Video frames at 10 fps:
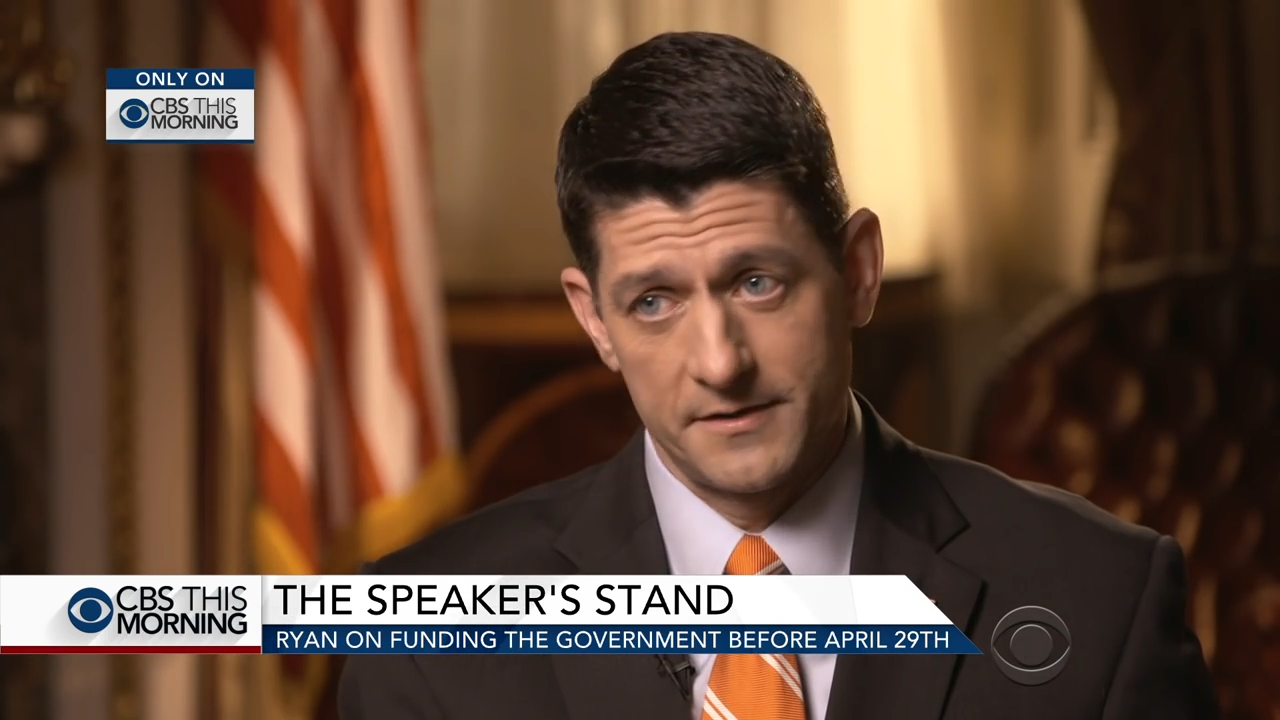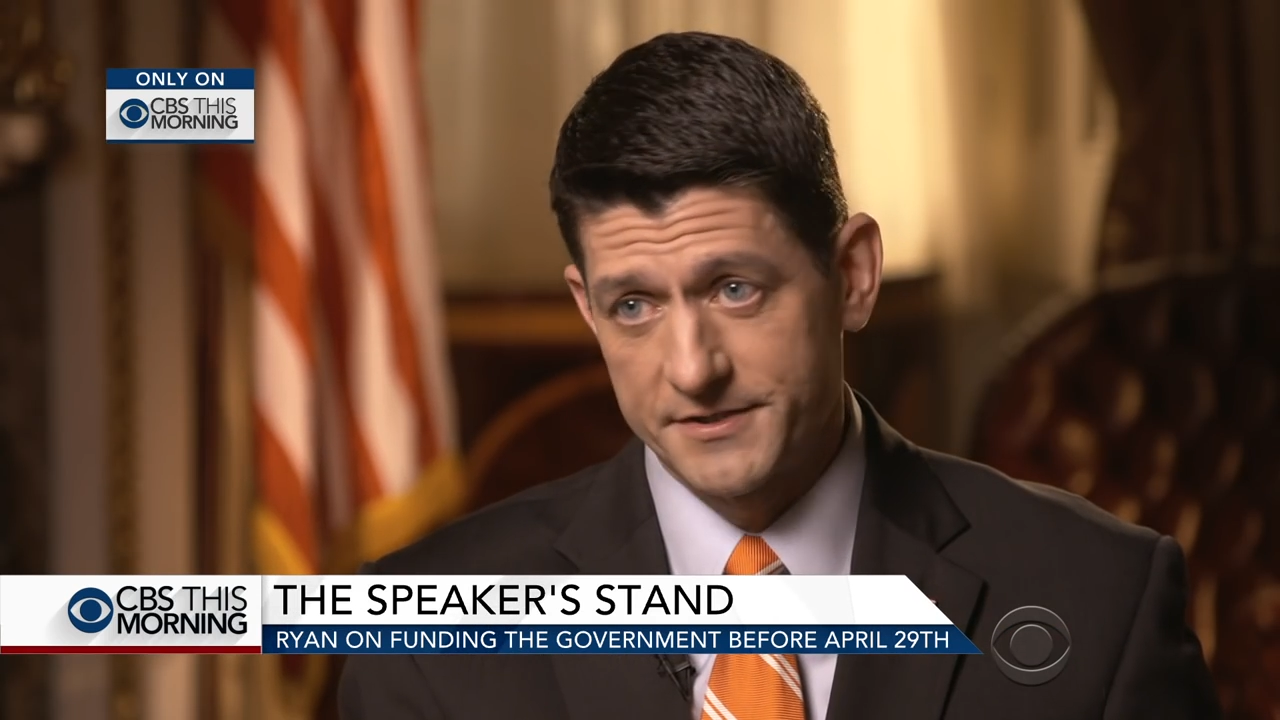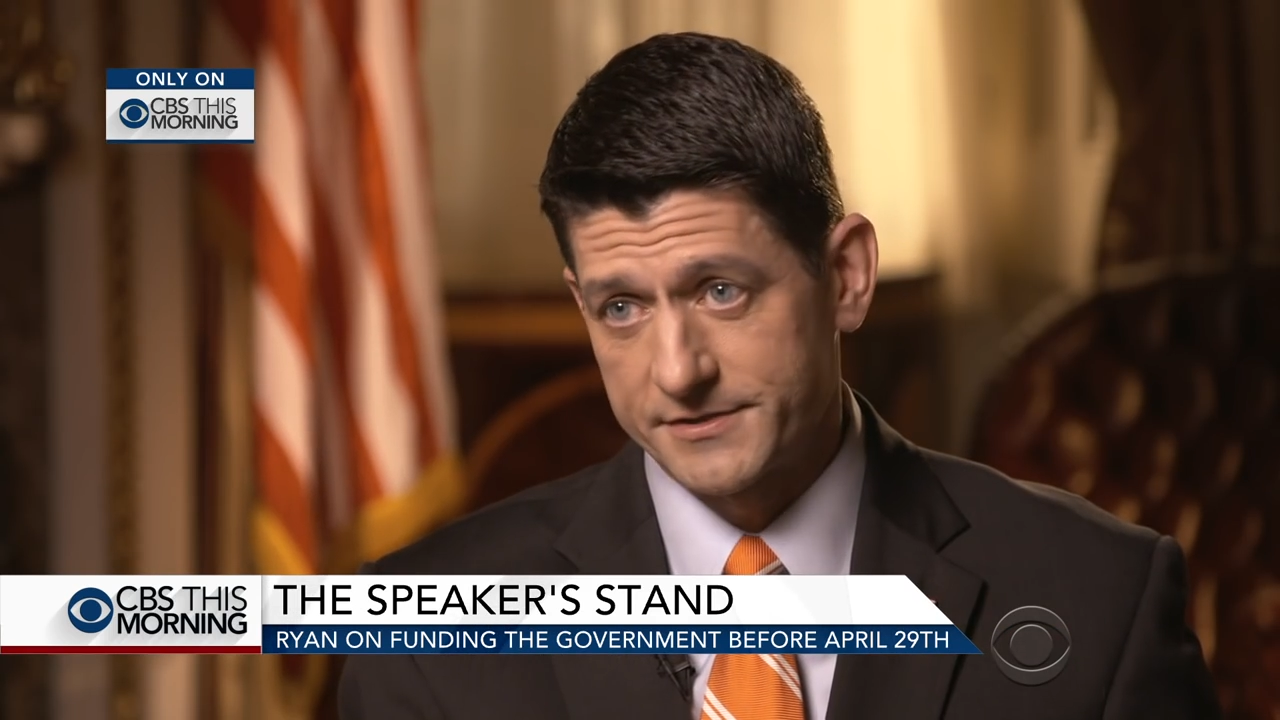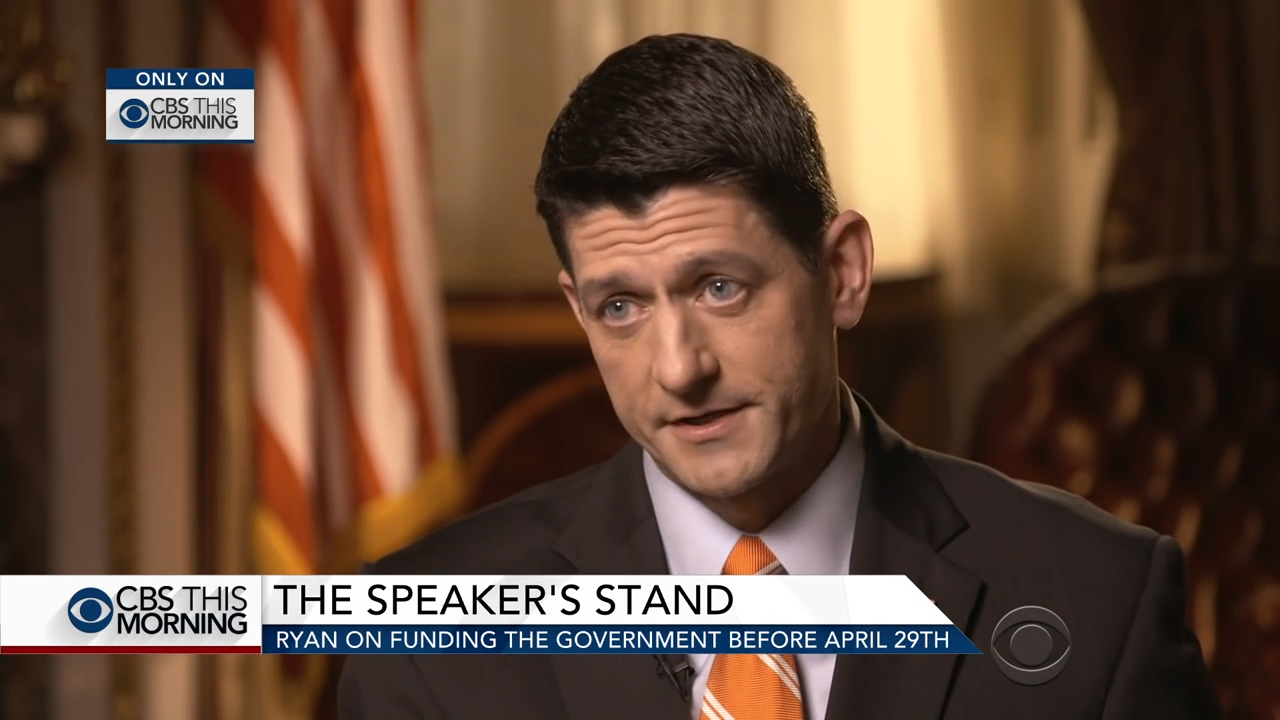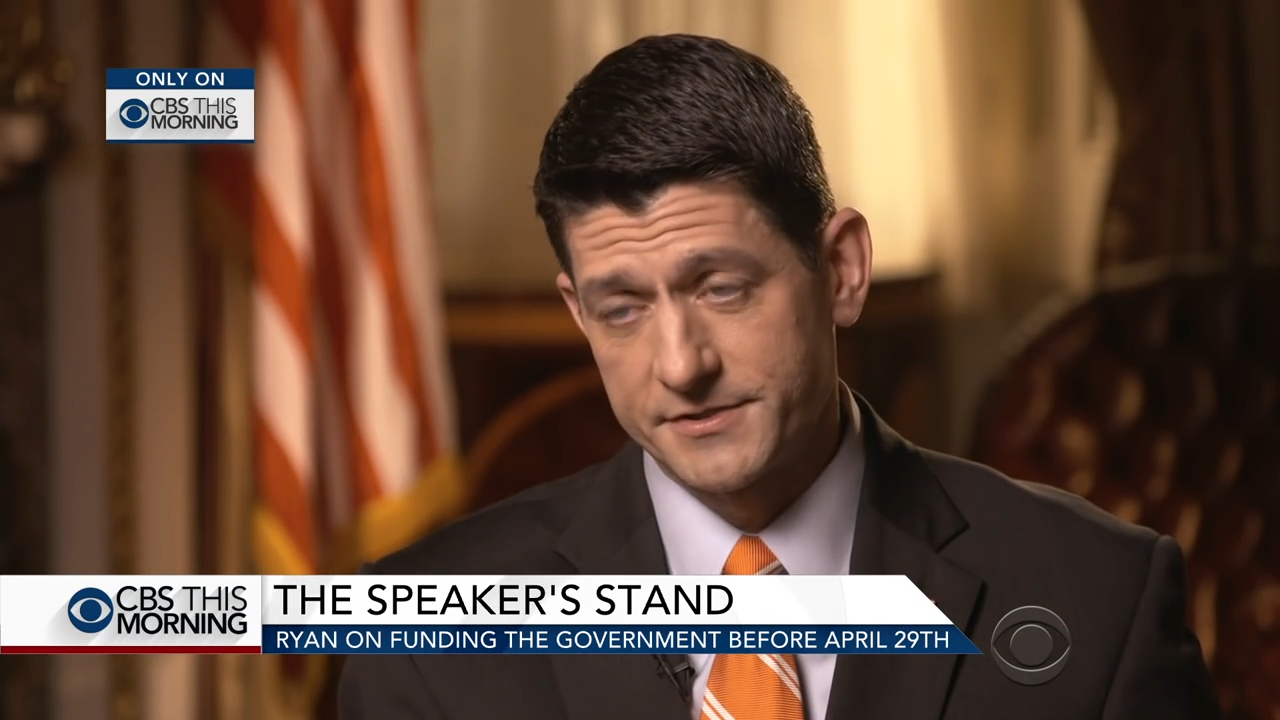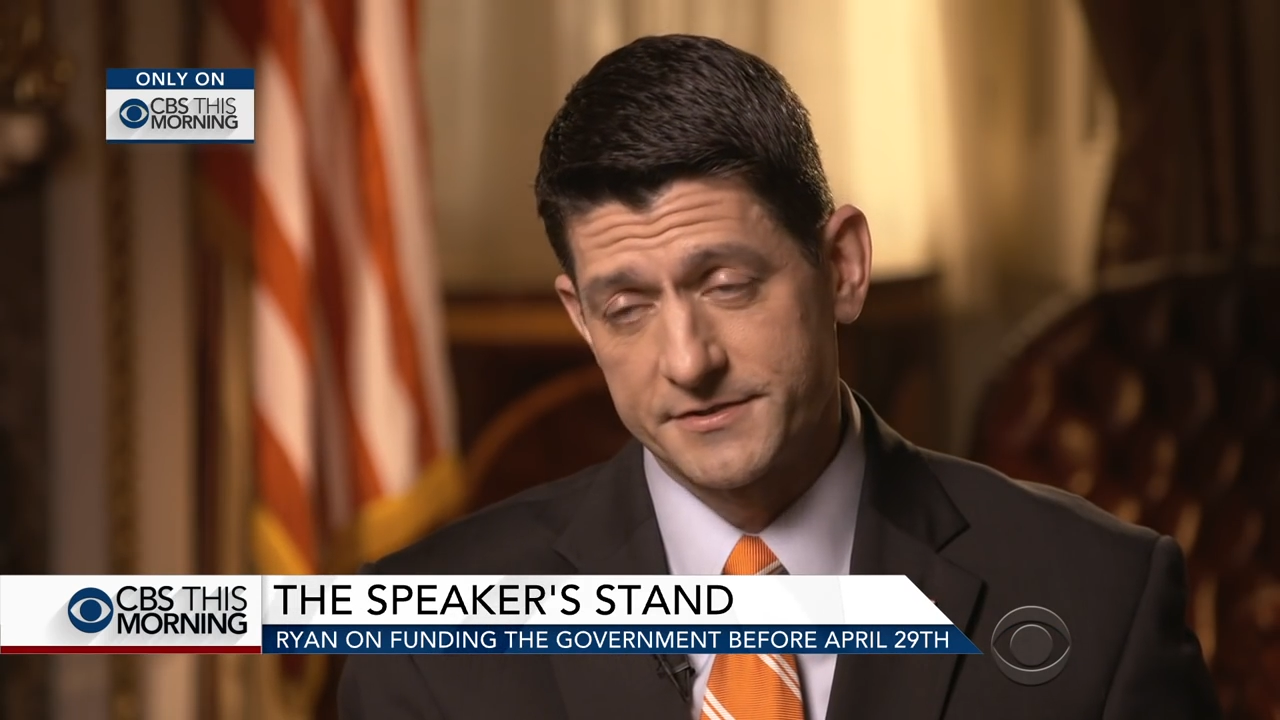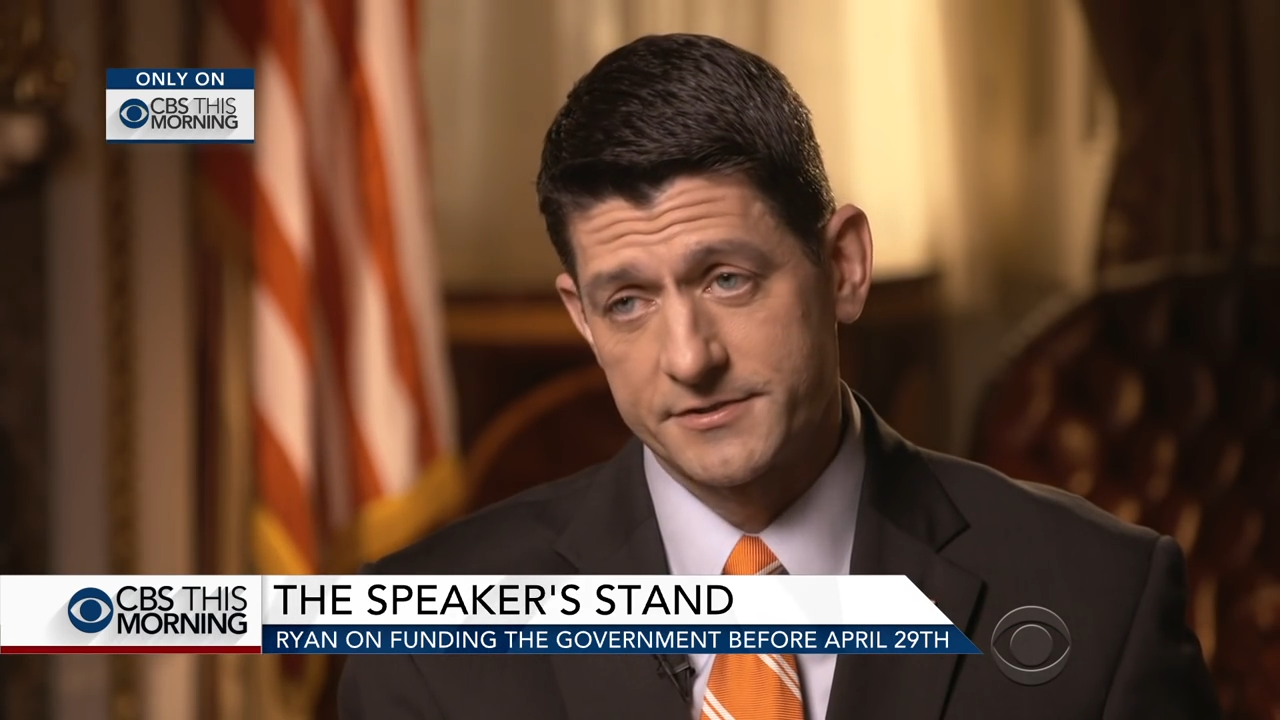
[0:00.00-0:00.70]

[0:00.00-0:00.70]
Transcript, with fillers: legislation.